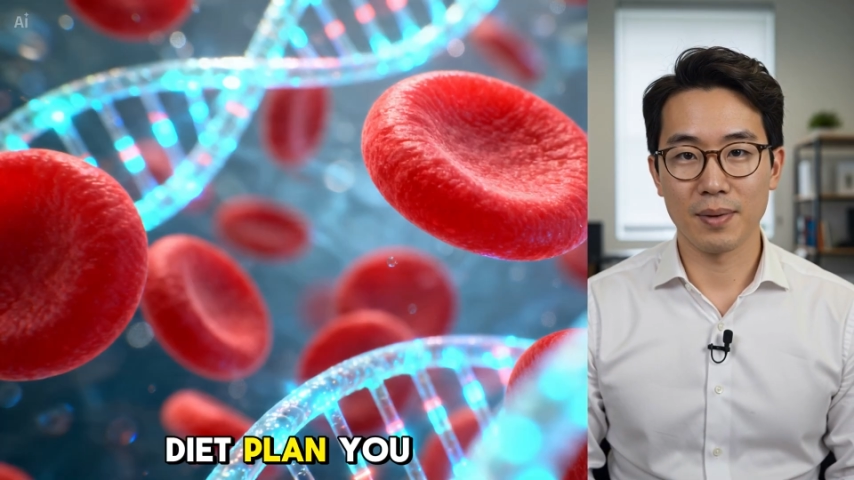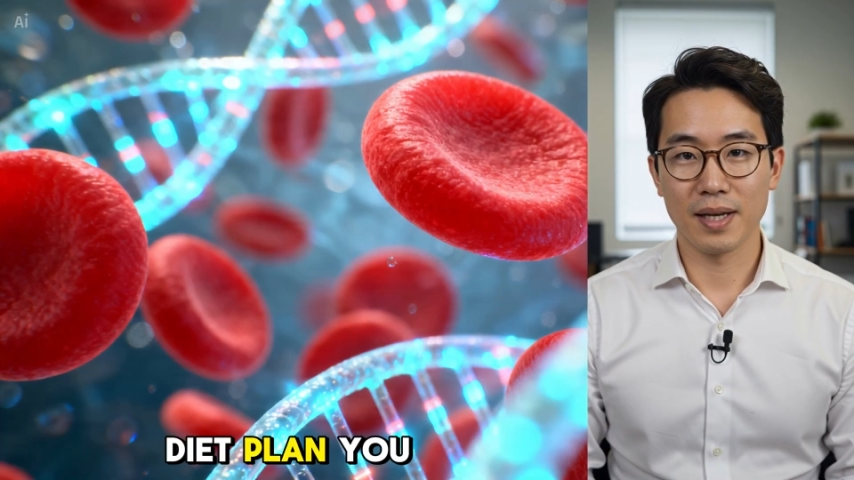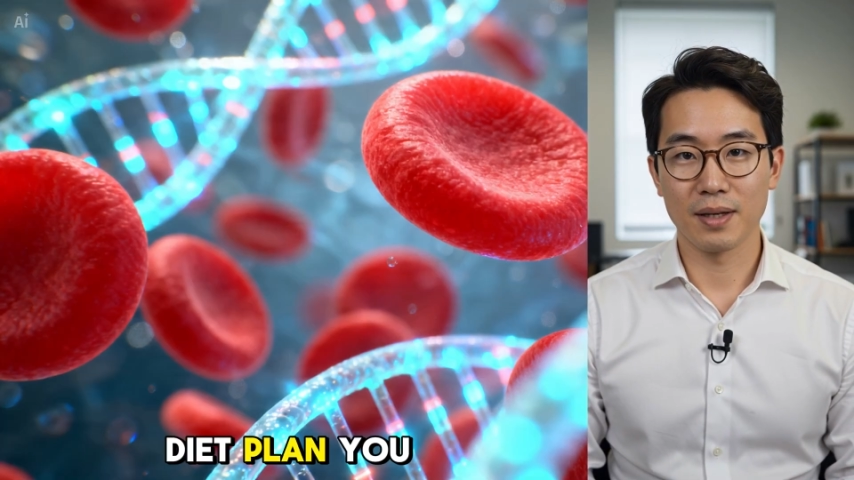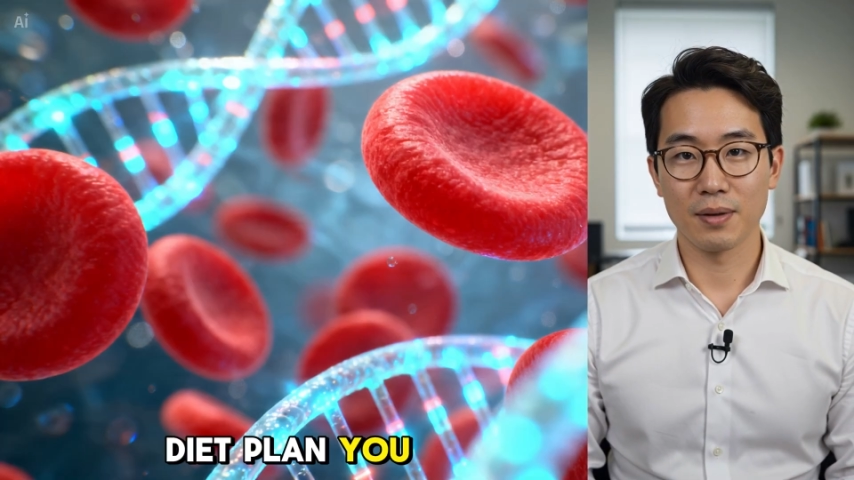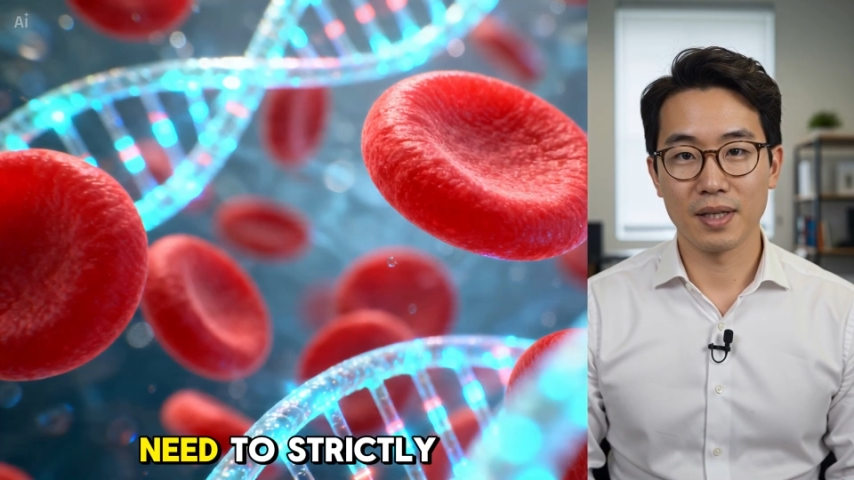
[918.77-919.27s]

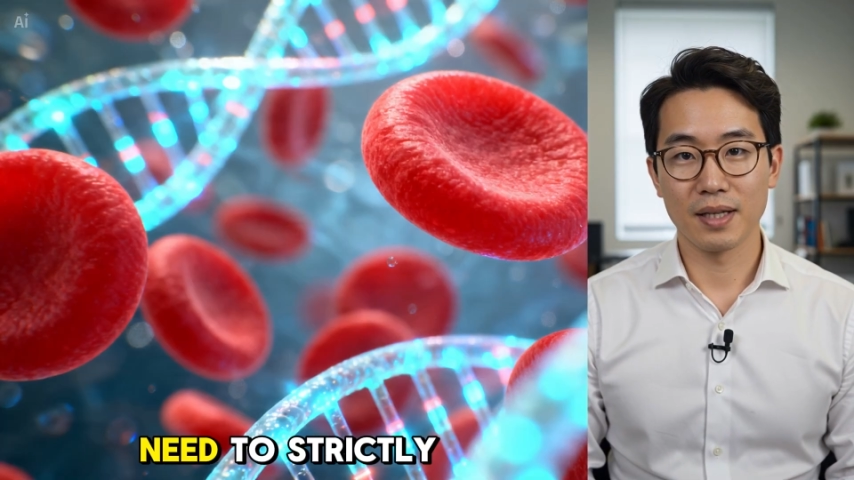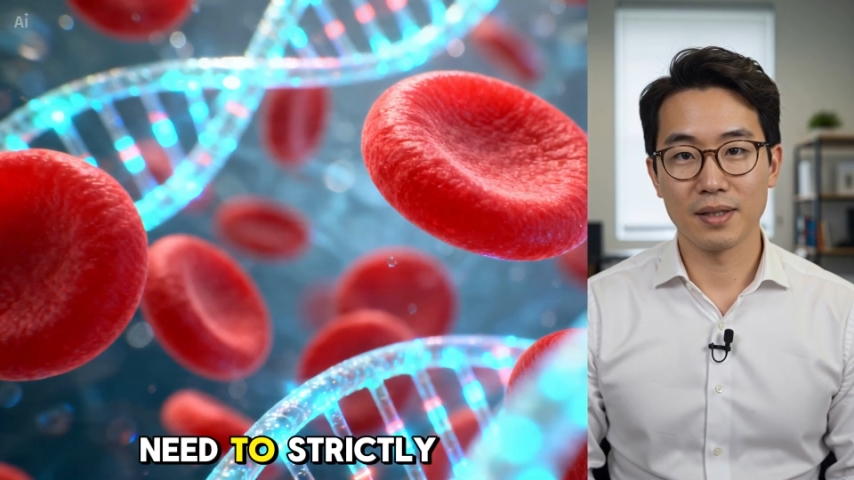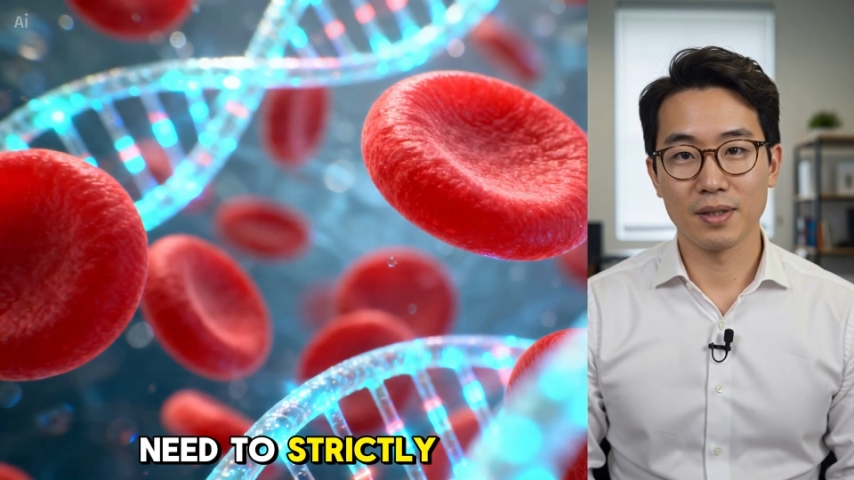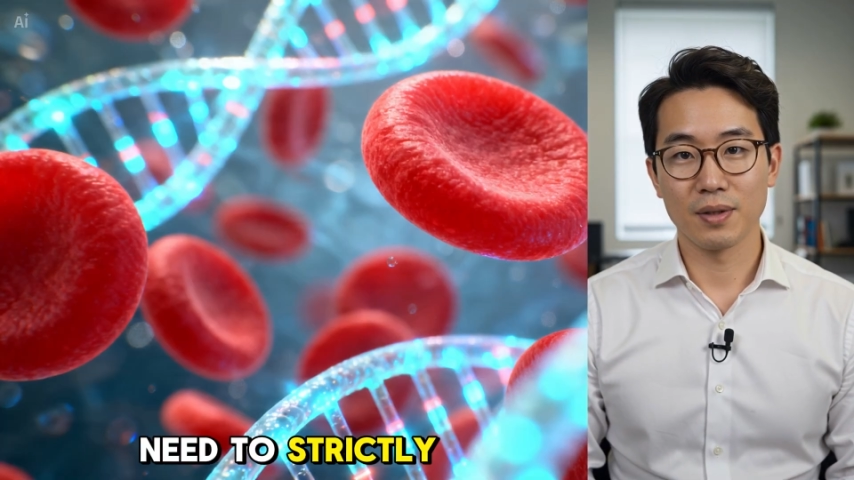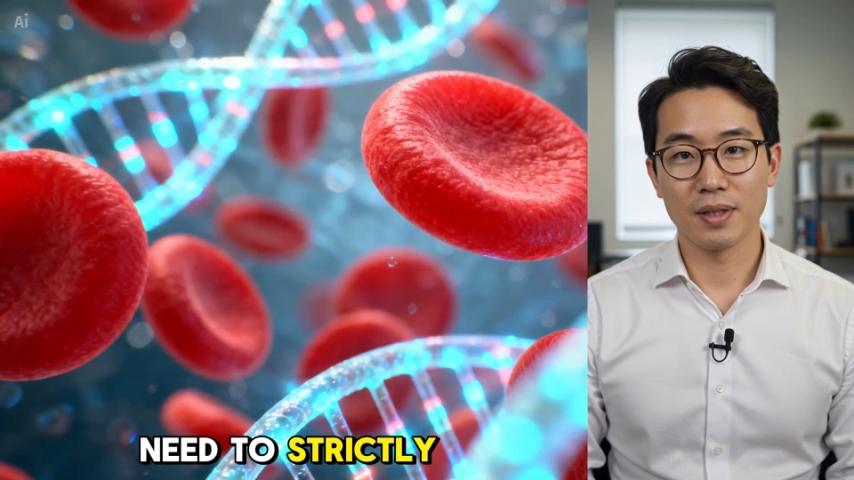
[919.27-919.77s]
plan you need
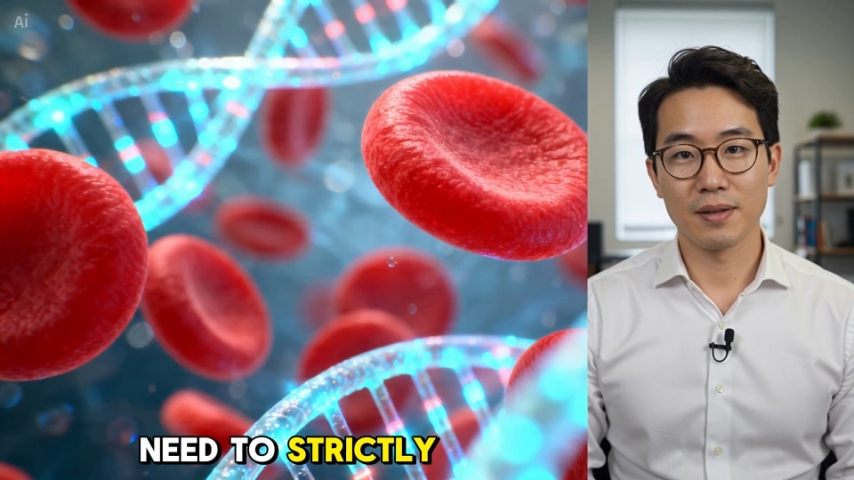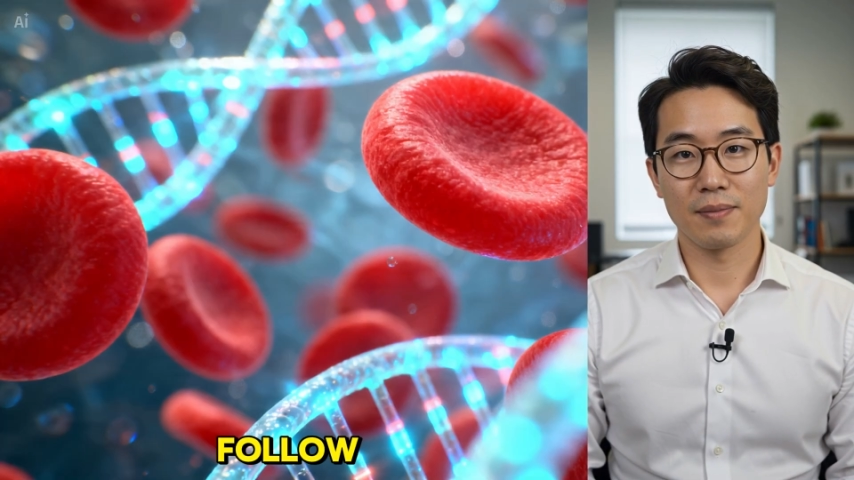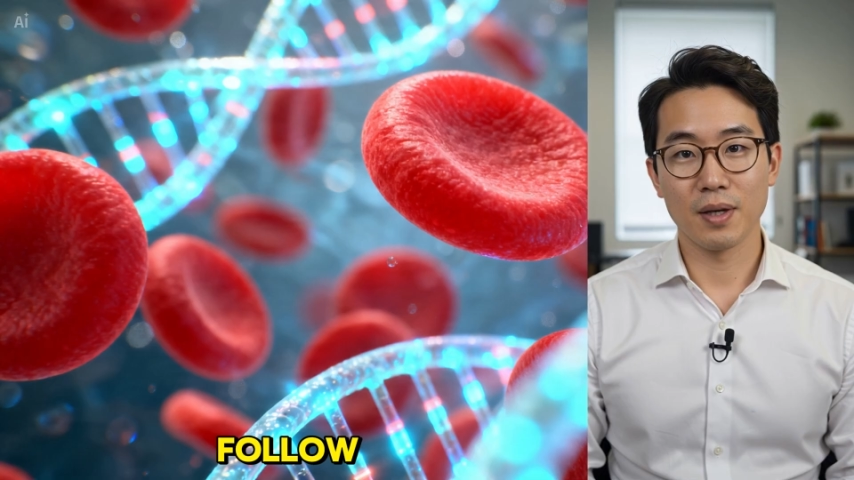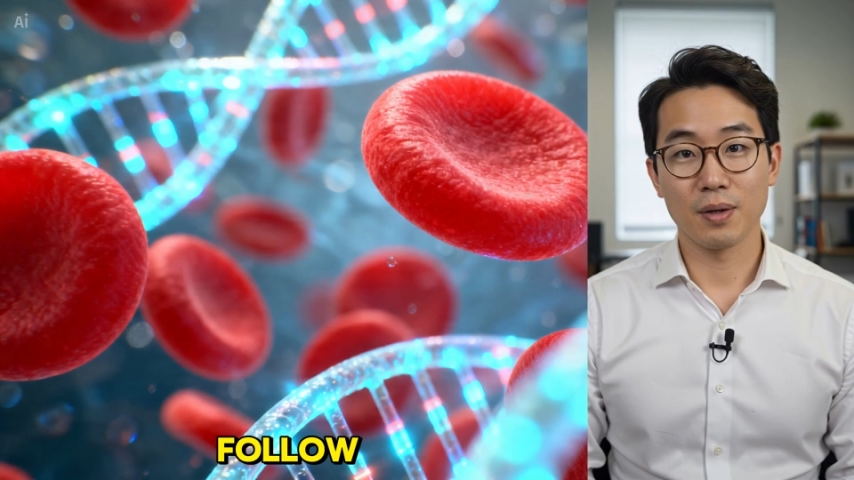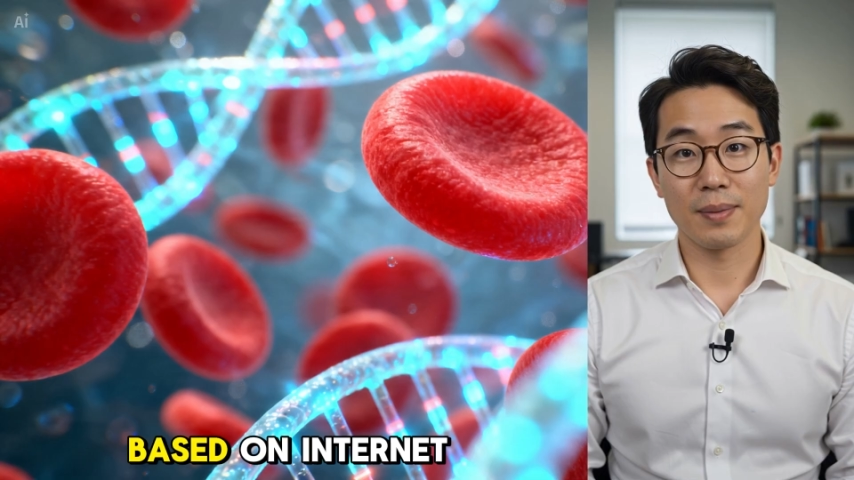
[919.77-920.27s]
to strictly follow